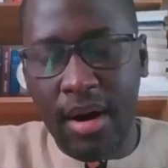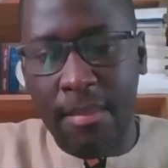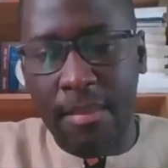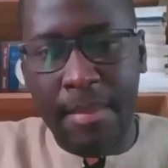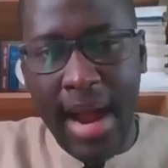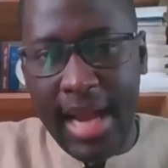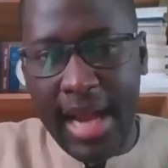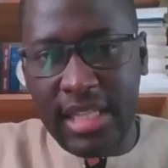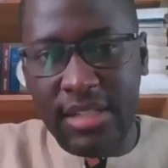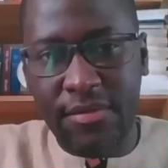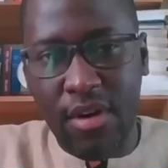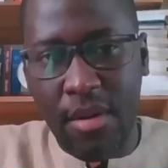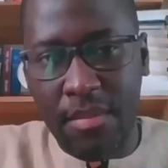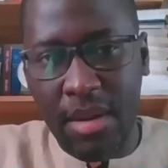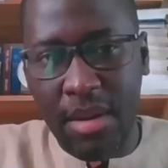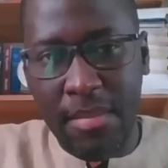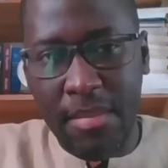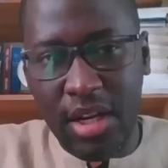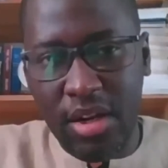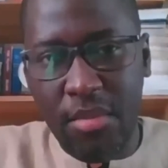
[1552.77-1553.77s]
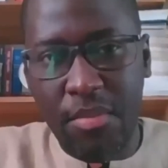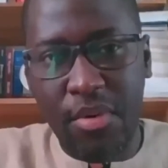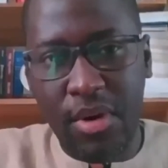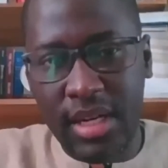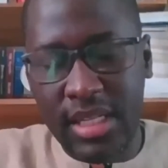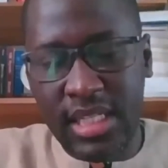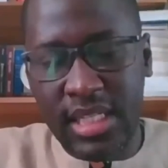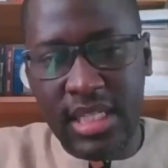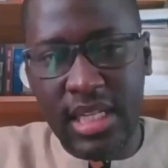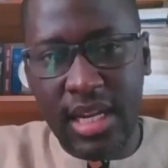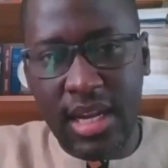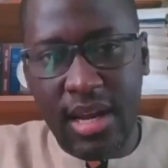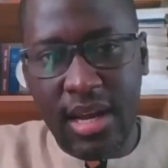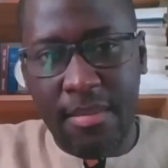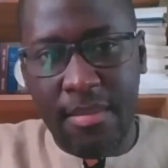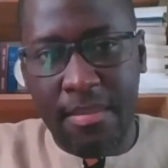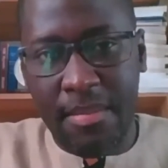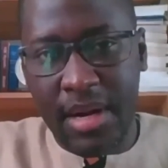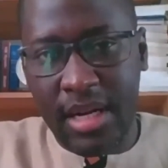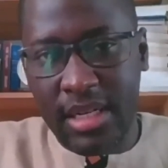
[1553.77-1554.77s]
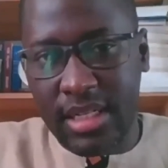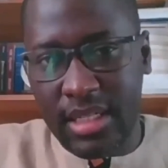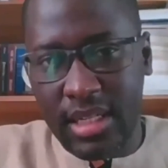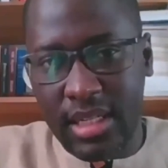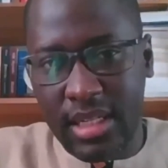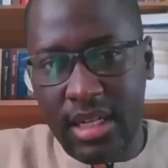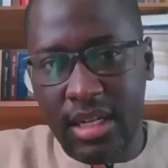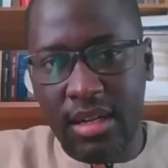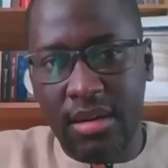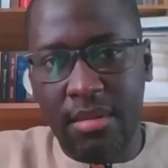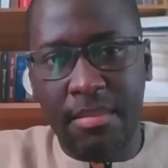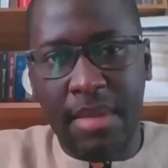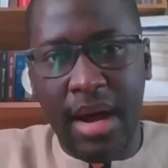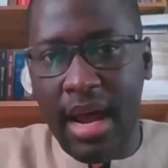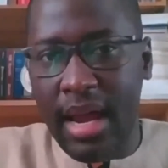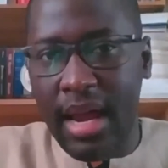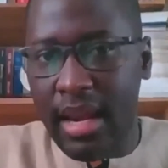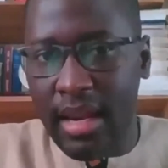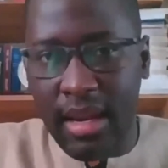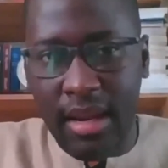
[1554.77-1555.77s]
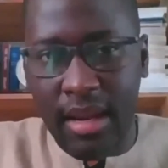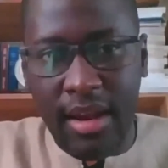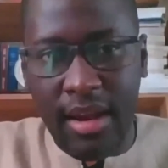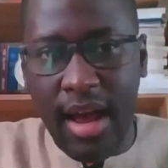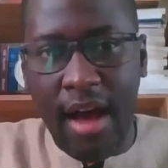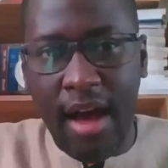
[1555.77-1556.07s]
banks from the metropolis, but by